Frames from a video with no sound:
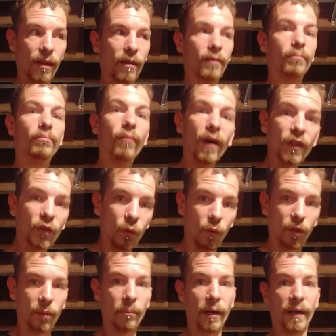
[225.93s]
muscle
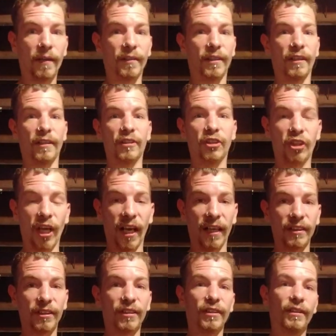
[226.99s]
compared to the
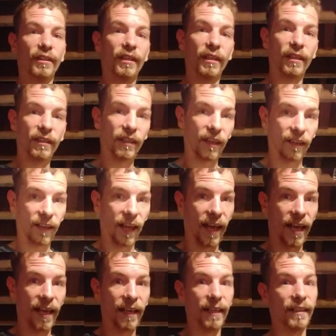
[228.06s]
chest, the
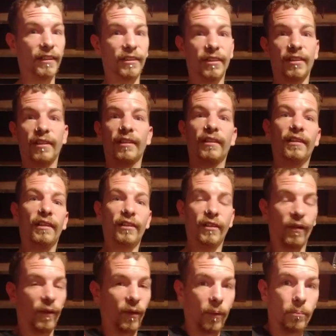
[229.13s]
legs,
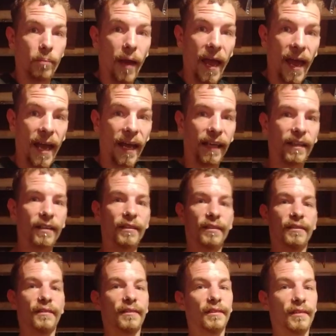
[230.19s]
the back,
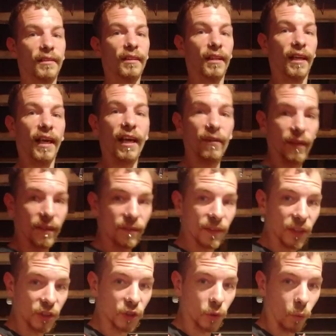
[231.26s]
hell, even the
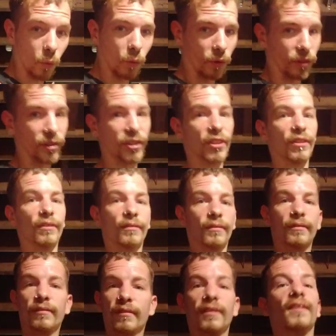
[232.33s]
shoulders,
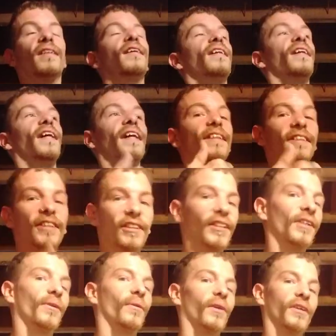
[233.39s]
it's
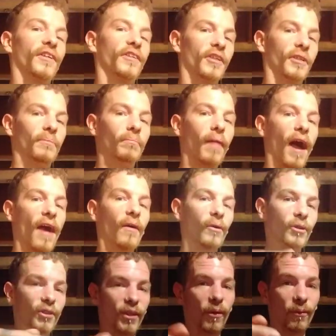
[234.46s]
still a good
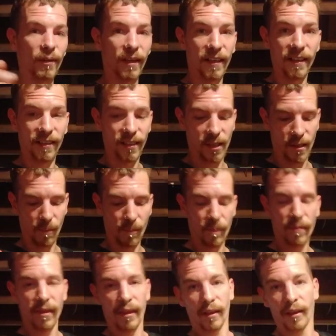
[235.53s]
milestone to hit.
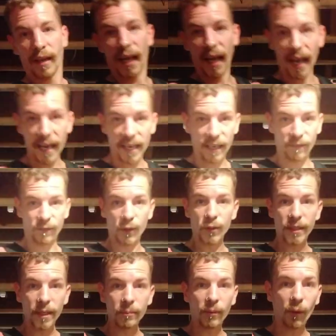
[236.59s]
And if you
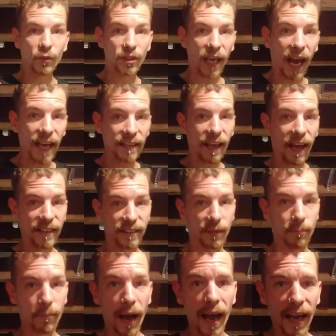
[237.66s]
keep those guidelines in
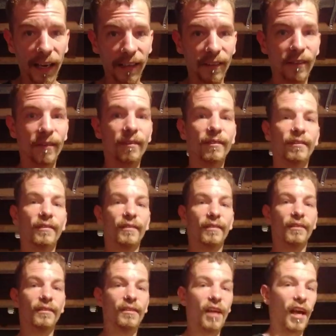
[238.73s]
mind,
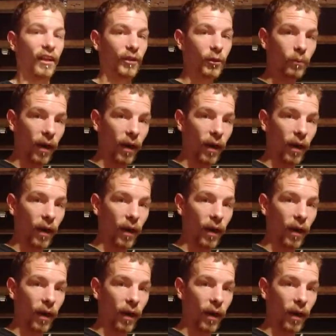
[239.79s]
and you